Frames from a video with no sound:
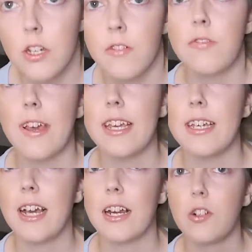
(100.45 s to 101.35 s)

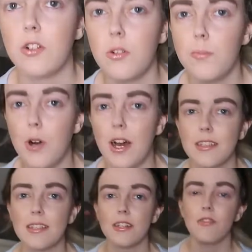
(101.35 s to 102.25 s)
fake candle, but I
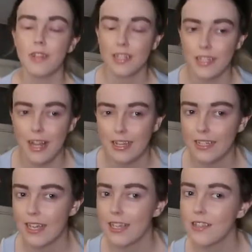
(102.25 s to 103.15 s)
still really
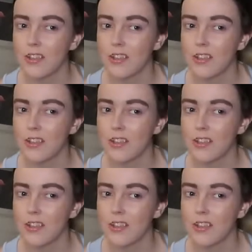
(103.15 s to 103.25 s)
like it,